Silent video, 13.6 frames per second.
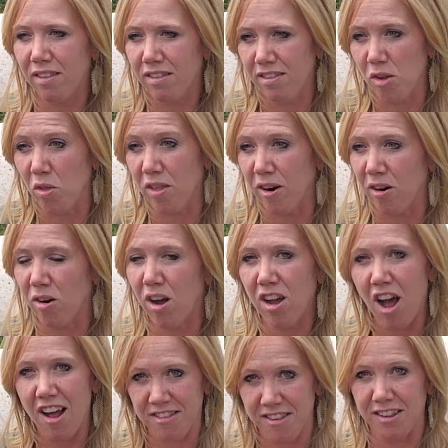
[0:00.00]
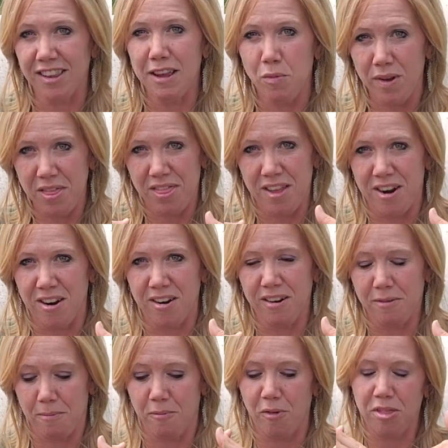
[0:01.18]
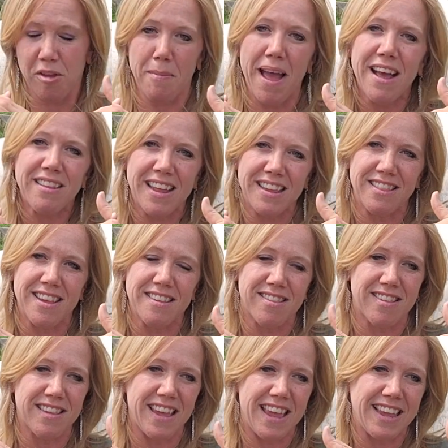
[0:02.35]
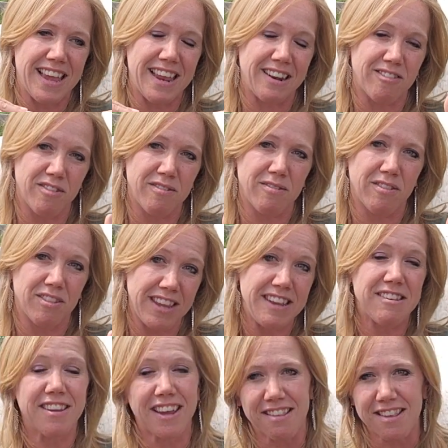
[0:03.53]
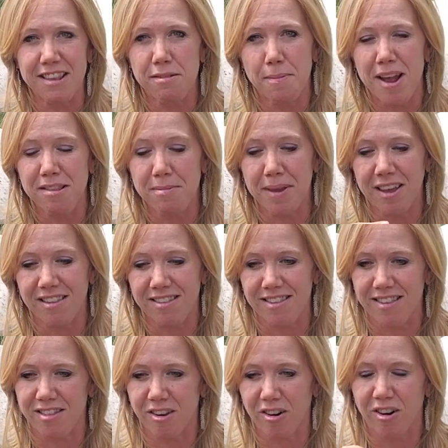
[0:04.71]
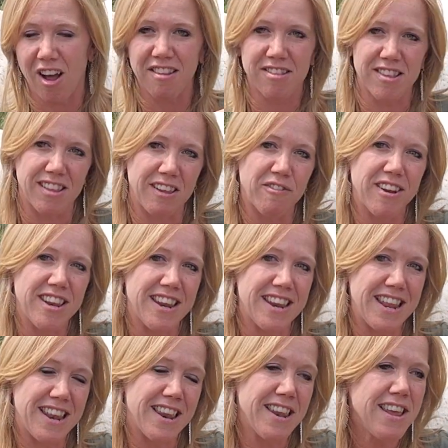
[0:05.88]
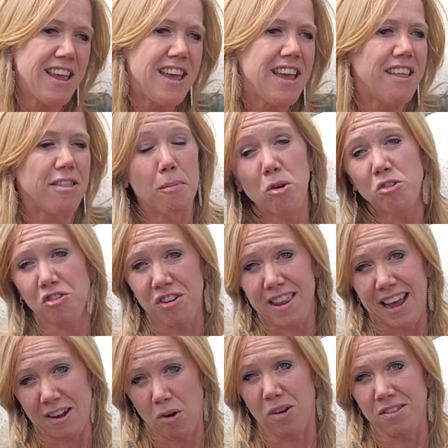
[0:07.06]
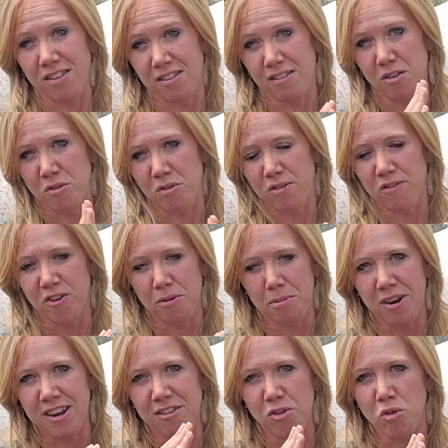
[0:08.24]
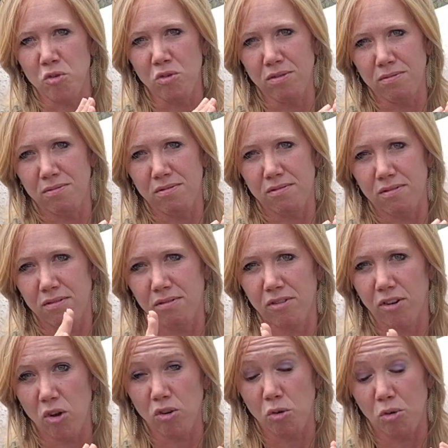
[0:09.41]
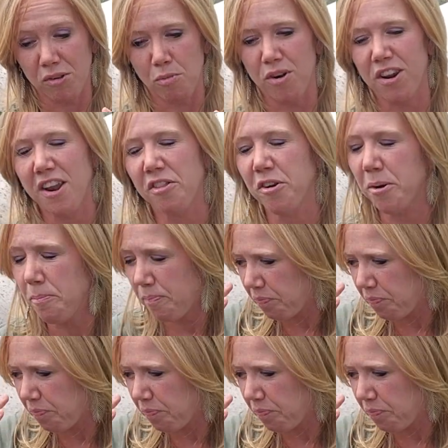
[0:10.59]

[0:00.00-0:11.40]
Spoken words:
so they're constantly with their back like this, it can lead to kissing spines because they're constantly ridden in the motion that causes those vertebrae to go towards one another.